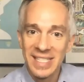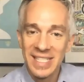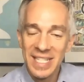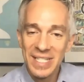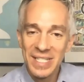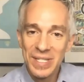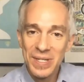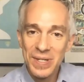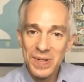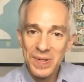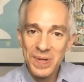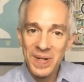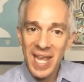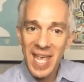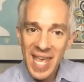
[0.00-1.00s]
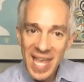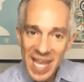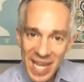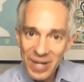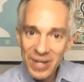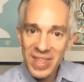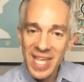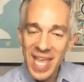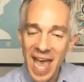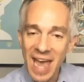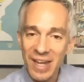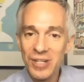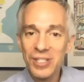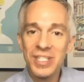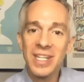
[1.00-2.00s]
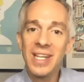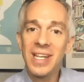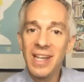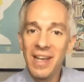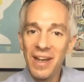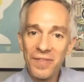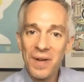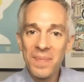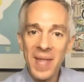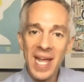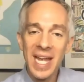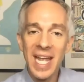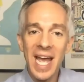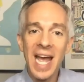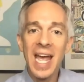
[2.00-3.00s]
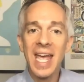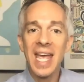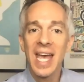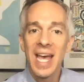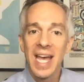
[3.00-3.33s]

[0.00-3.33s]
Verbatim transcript: Did you hear the energy from that guy?